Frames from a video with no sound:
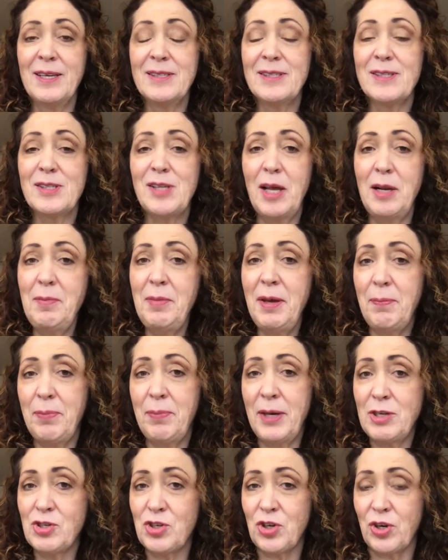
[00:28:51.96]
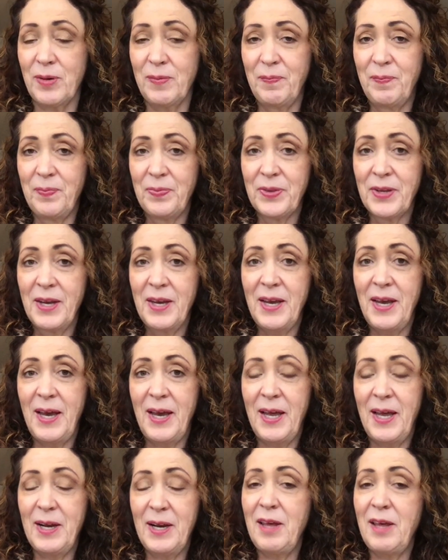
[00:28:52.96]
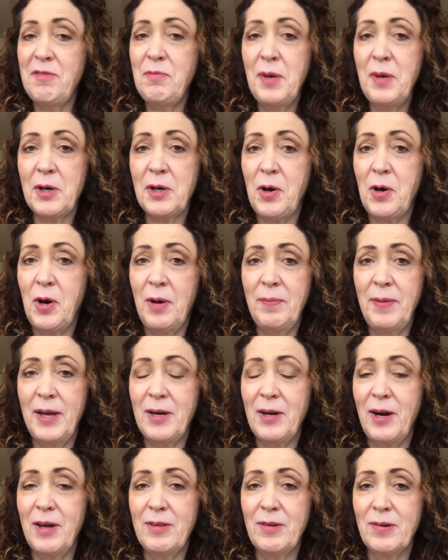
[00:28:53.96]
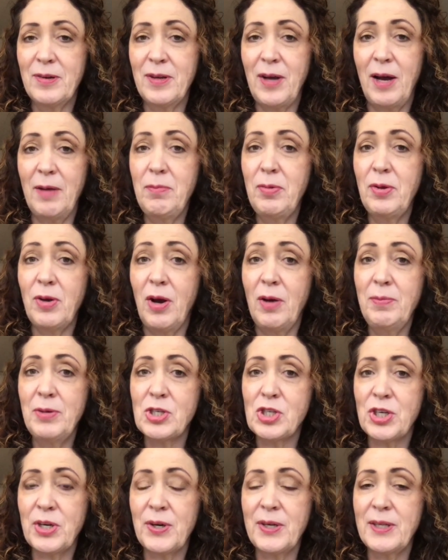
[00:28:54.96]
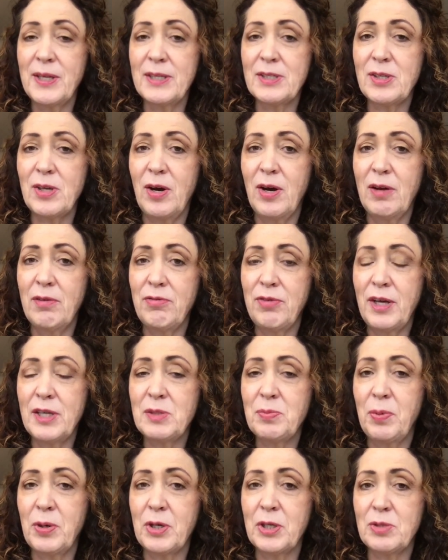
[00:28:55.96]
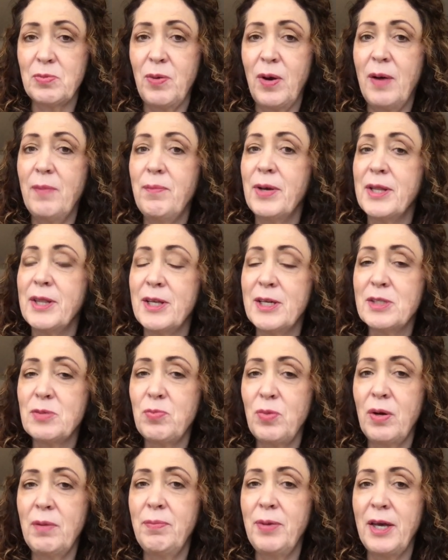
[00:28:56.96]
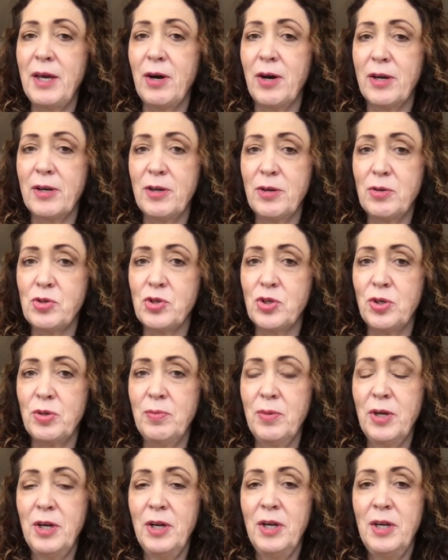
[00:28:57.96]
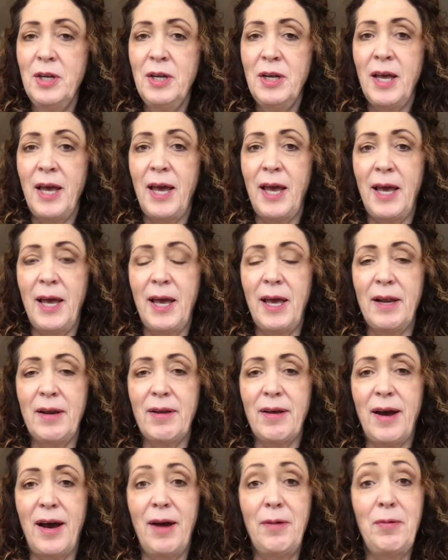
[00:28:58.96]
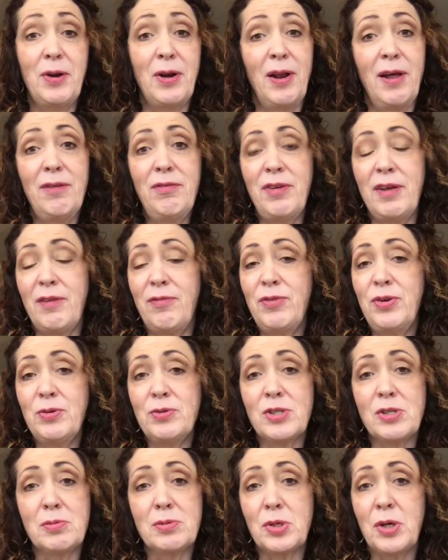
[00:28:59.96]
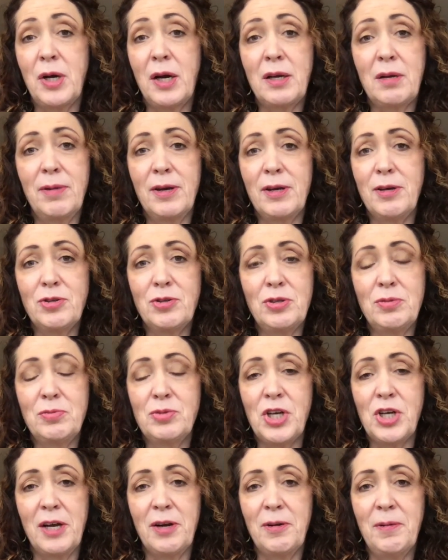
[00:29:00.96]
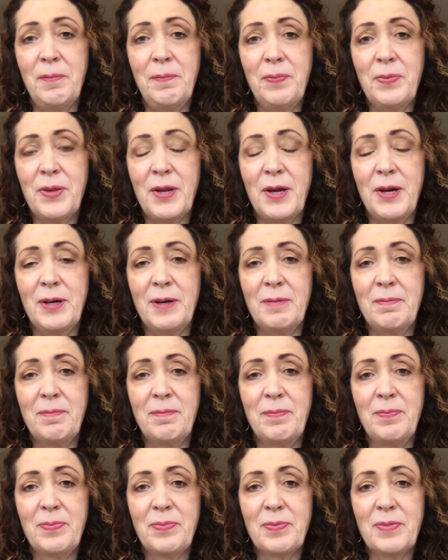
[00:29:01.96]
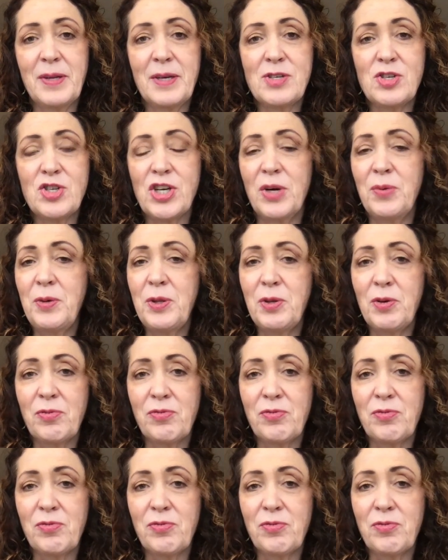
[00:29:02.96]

send me a picture and leave me a comment. Either I'll be sharing this on Facebook as well, but this will be on YouTube. And I would love it if you subscribe to my YouTube channel. Share with your